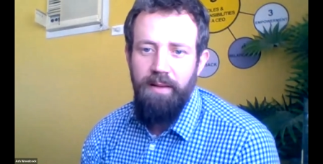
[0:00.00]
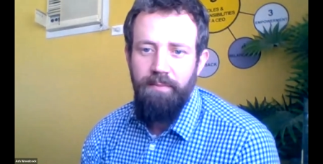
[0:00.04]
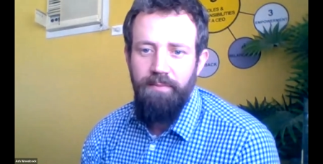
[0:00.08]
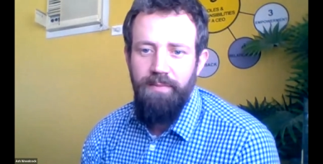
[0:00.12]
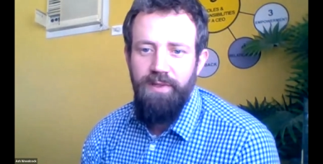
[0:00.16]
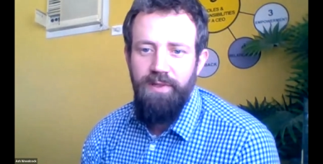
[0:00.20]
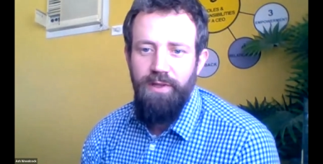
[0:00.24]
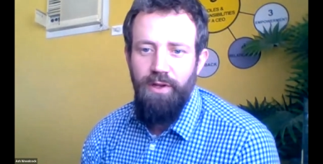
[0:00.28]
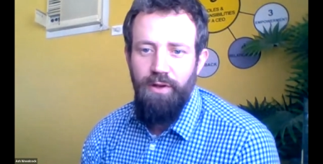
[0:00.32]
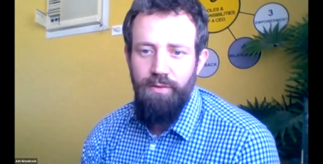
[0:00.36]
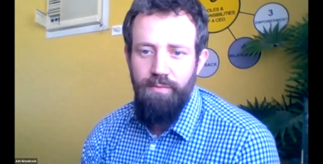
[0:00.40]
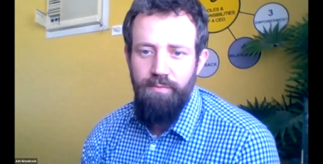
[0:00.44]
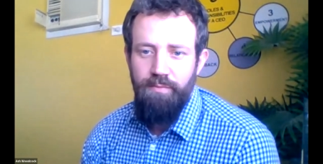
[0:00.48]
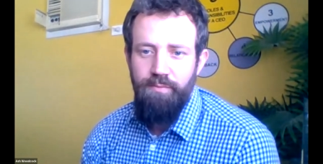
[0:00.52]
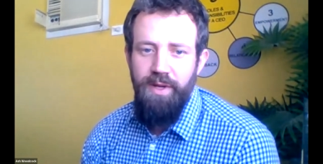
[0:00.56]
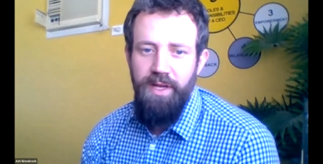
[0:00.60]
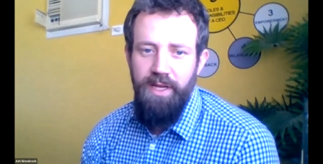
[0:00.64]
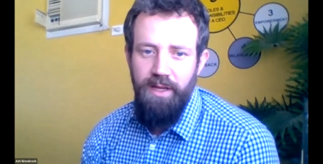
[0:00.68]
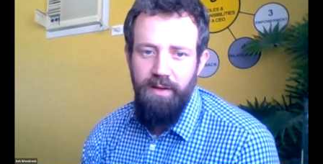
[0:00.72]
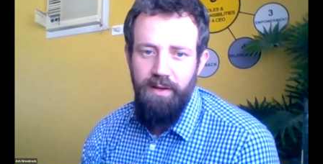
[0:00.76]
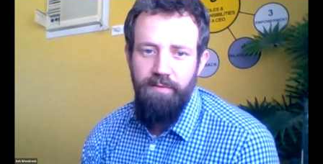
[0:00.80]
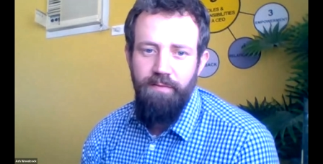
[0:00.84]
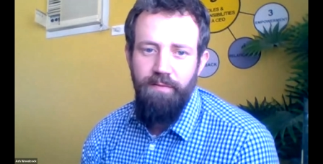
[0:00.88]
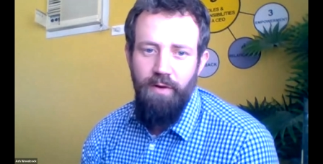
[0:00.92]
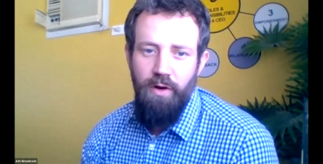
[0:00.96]
So be
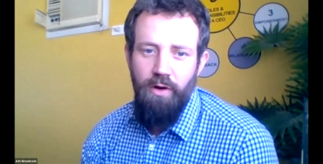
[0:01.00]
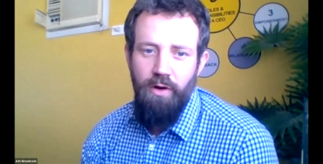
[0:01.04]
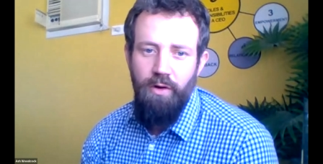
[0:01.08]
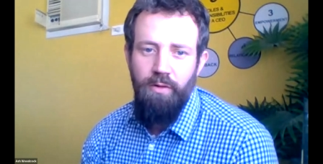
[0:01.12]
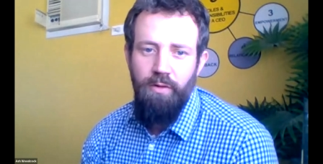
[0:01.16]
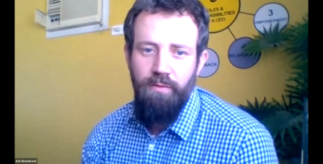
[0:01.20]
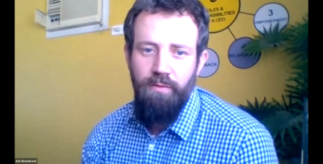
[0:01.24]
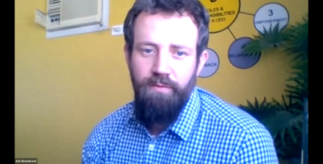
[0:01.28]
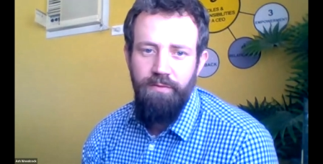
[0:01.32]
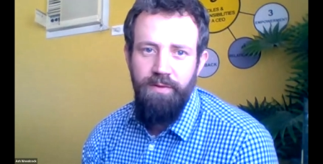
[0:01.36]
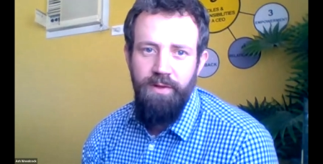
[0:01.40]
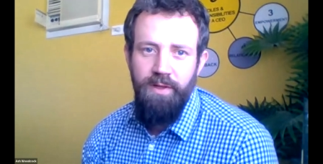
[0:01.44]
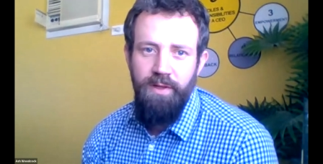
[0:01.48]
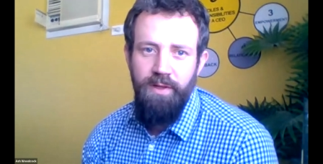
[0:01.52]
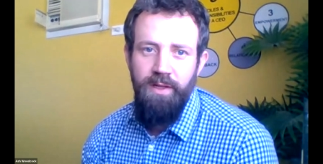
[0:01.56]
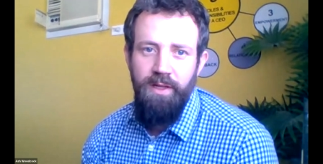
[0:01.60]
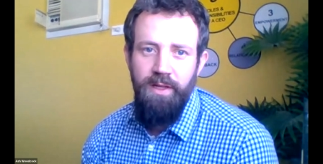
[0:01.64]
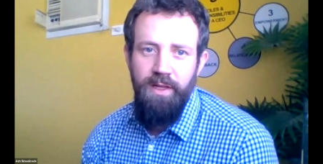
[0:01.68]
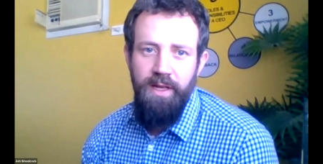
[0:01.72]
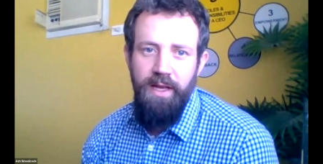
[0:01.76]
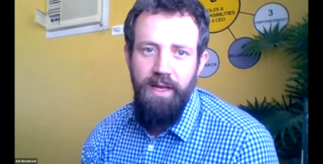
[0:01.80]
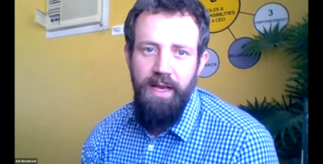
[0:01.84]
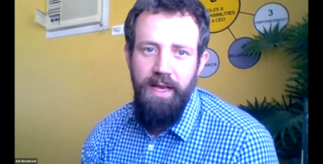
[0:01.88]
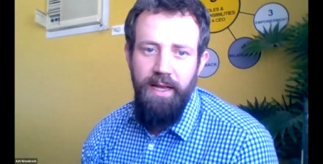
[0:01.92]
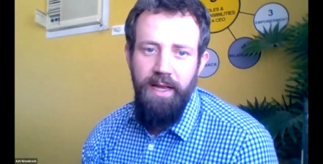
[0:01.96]
involved
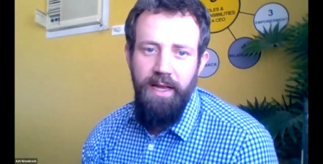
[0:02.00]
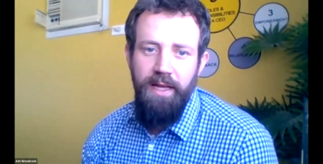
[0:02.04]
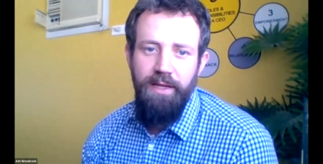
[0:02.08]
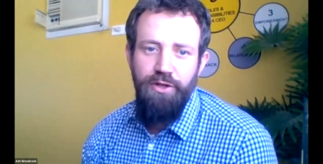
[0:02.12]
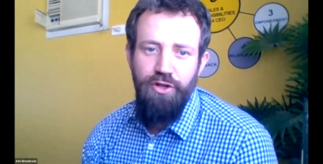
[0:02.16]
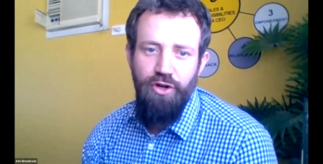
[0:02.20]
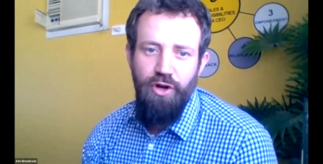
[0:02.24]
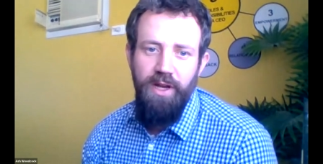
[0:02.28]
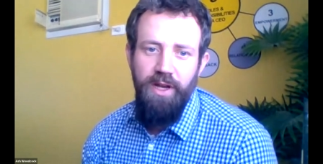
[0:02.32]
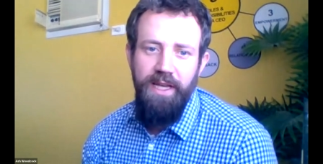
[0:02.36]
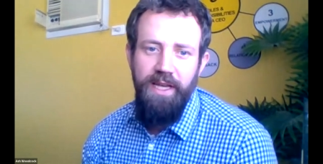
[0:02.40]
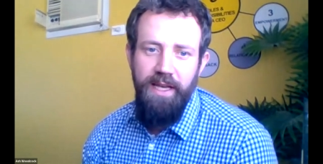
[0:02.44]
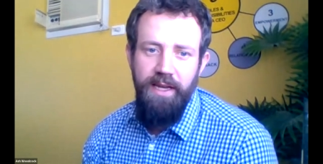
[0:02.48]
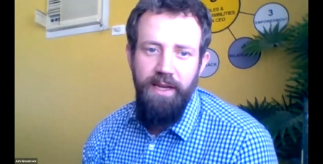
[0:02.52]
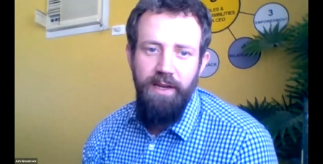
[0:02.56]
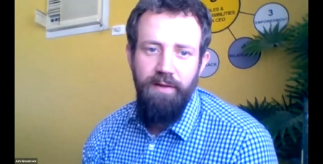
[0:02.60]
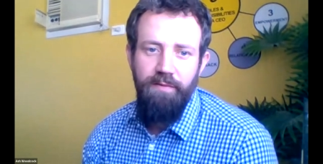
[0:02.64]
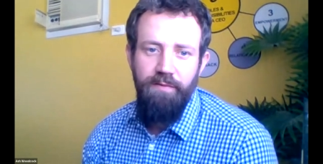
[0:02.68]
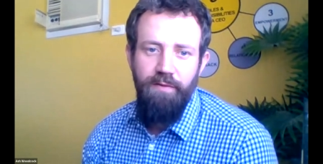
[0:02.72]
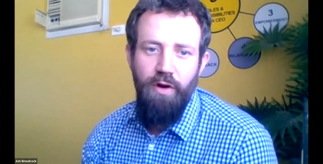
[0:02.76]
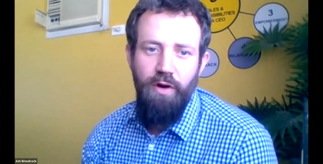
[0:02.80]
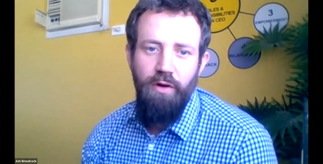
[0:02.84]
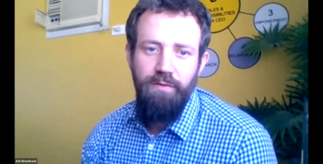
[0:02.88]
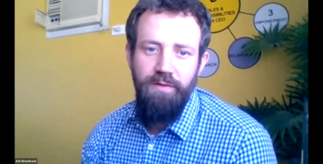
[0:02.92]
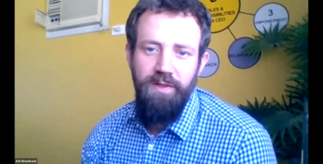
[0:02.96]
and try and get
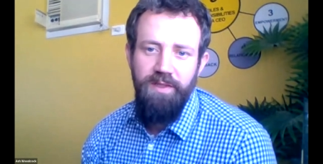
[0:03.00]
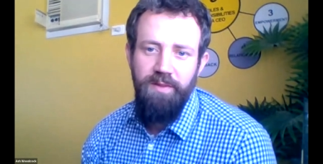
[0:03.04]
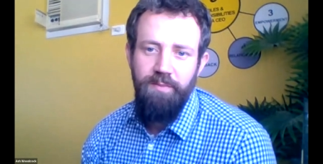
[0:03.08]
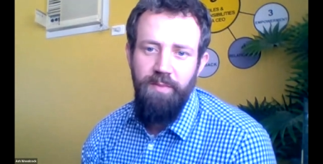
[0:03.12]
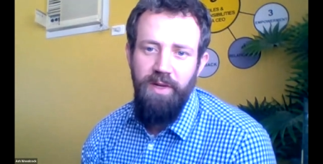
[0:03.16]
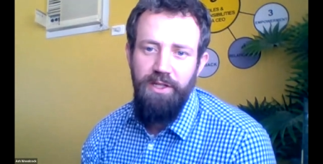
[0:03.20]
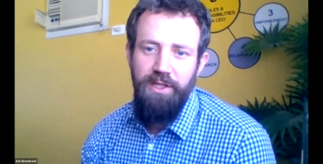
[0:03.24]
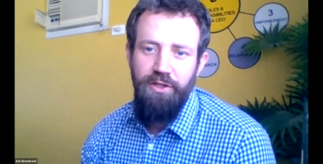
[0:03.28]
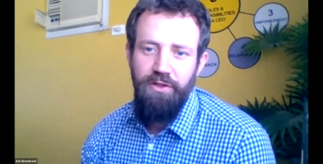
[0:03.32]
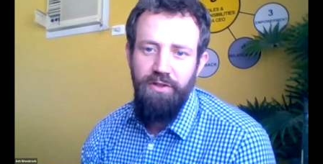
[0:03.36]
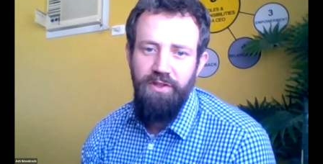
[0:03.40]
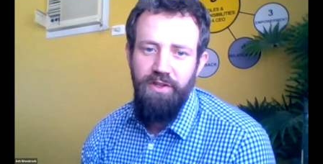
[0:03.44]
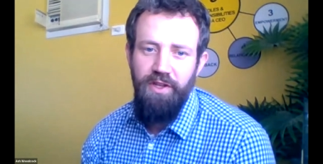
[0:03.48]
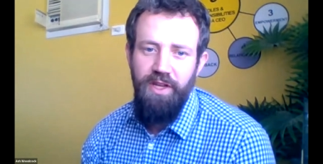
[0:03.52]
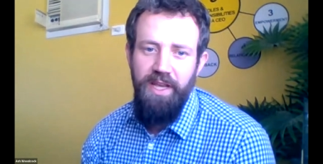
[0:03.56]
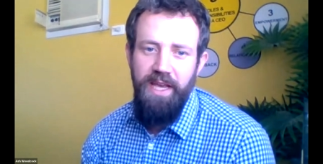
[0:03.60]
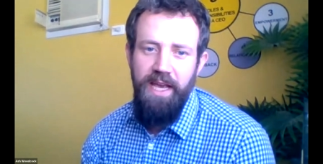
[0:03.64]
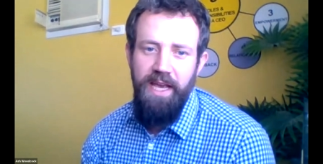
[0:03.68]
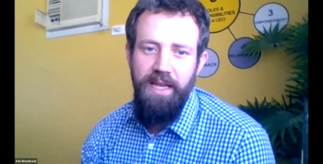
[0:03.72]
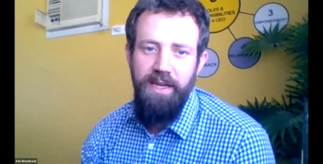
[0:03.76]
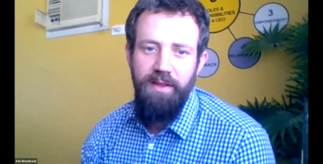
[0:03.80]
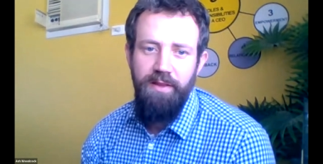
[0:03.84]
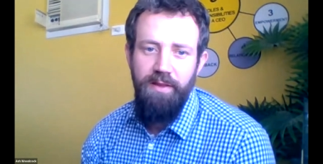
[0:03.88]
involved as much as you can.